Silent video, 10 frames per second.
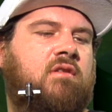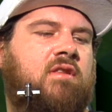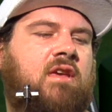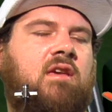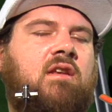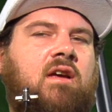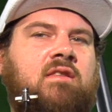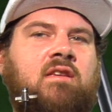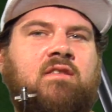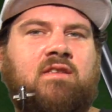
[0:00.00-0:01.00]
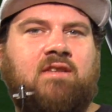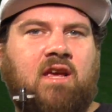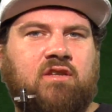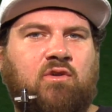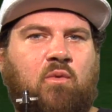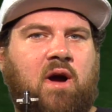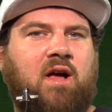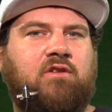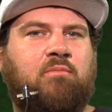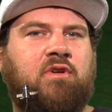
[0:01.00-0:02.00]
the heat on these, it takes a
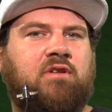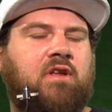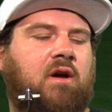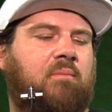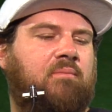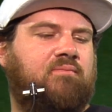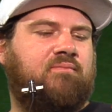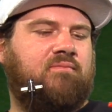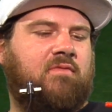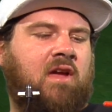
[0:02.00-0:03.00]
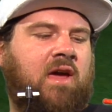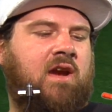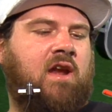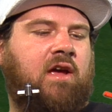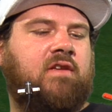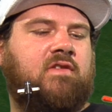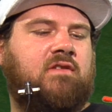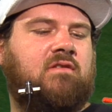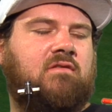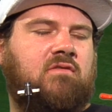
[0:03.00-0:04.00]
while to build up. They got a
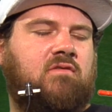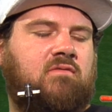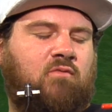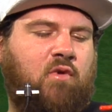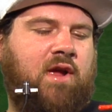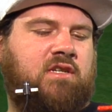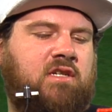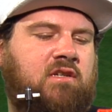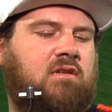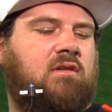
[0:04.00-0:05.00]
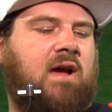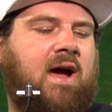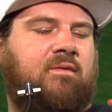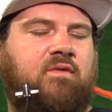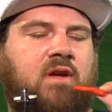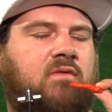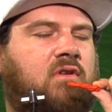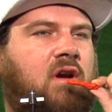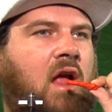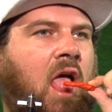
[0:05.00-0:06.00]
nice ranchy hot flavor.